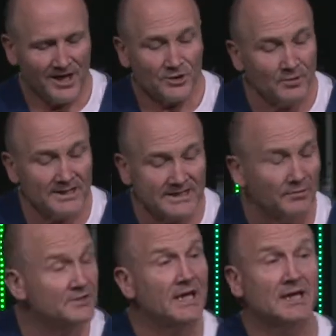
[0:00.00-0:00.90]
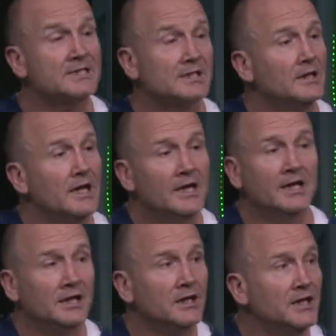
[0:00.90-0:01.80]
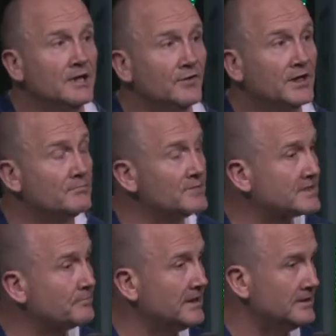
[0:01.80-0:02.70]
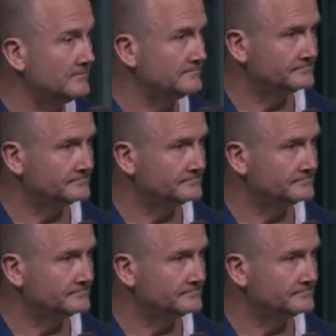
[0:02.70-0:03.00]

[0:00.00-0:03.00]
Do you understand what I'm saying? Listen, he didn't leave. He didn't miss a beat.